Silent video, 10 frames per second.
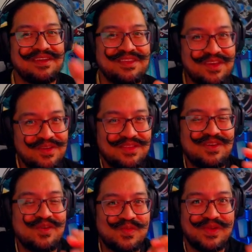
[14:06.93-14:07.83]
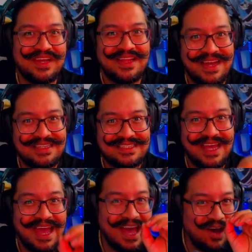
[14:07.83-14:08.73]
Do you do you realize
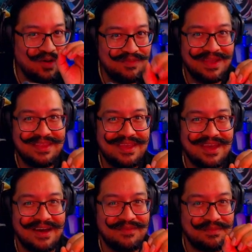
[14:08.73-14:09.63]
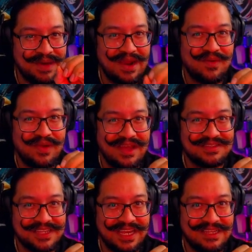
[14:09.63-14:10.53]
how many of the battle royale
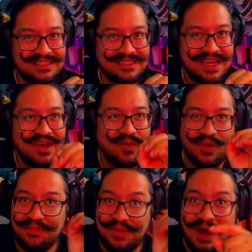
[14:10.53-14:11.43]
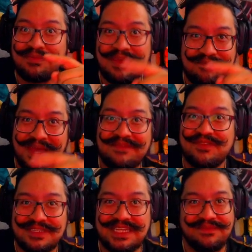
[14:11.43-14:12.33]
skins were probably meant
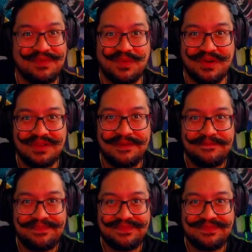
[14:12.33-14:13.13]
for save the world?